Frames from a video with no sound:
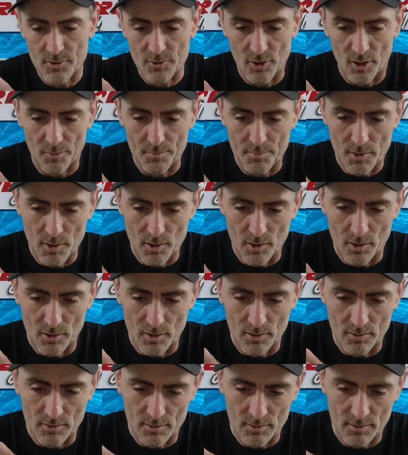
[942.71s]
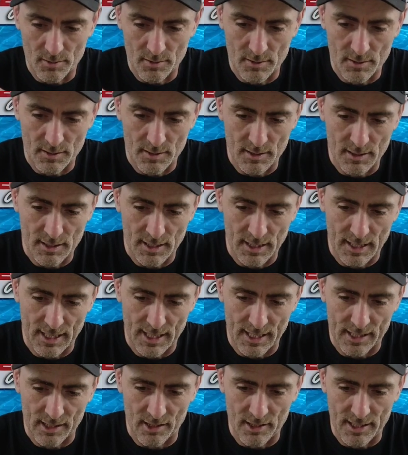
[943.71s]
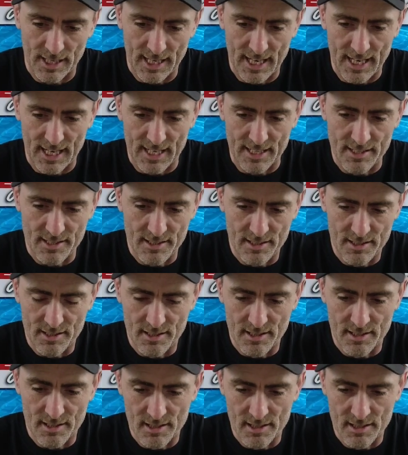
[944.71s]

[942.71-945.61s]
drop your hanger in